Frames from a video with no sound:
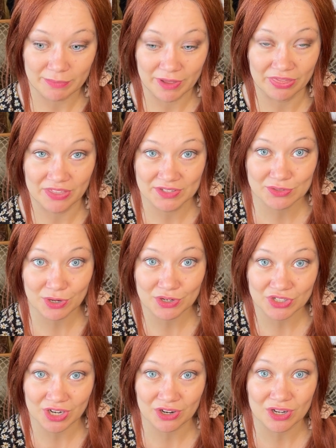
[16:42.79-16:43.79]
but this
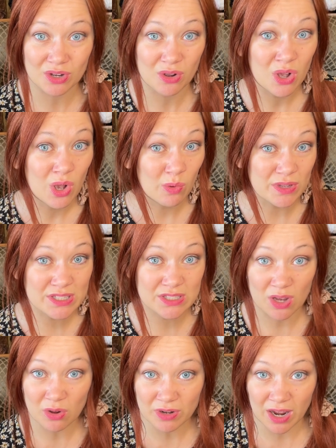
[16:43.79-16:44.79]
crochet hook was
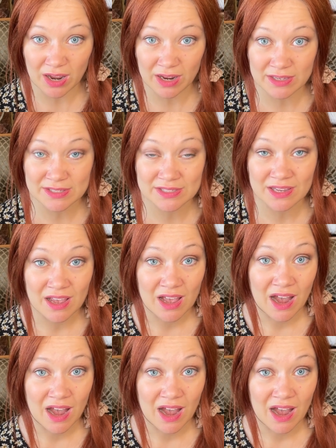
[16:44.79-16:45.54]
so nice.